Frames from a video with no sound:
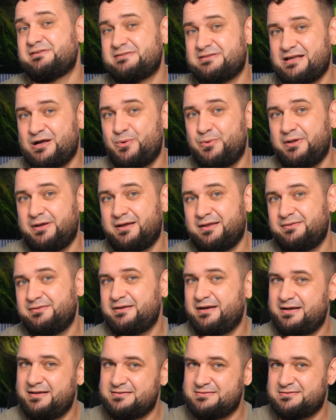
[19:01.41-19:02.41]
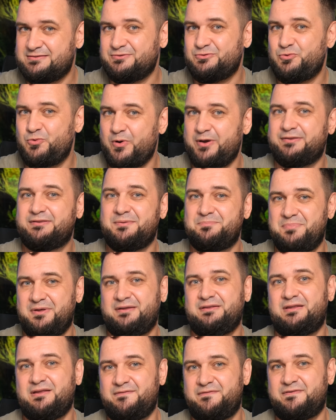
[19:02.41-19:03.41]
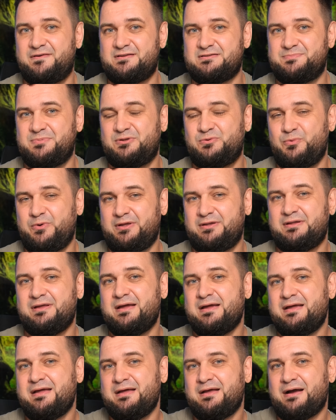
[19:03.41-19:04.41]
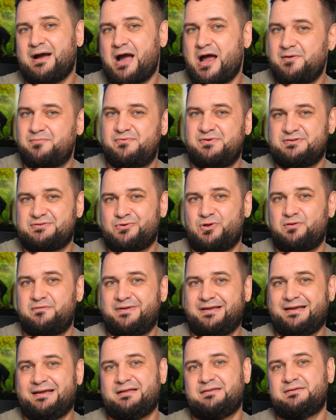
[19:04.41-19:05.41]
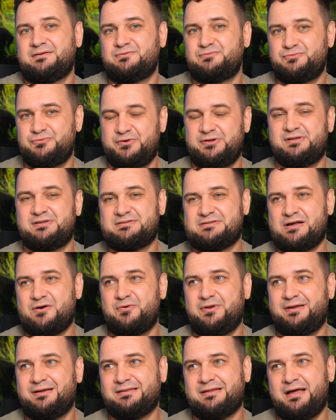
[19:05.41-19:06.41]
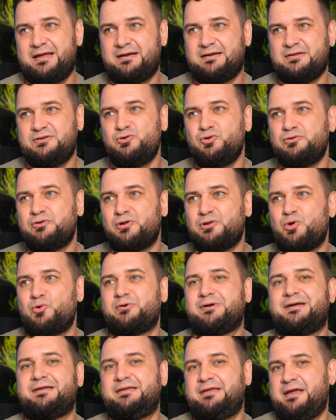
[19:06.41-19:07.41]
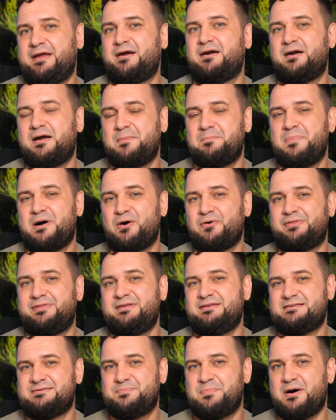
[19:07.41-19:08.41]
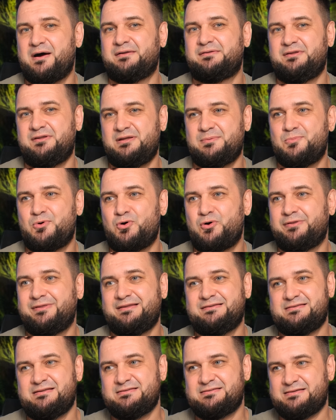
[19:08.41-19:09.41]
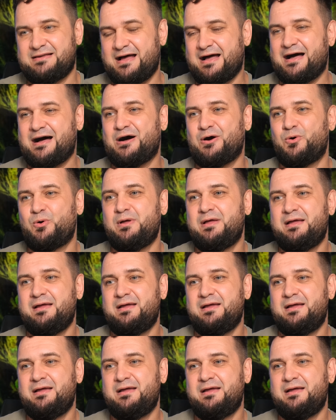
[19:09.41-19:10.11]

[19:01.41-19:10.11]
sounding, and there is quite a big difference between highly resolving and real sounding. Like, you no longer care about this part anymore. This is how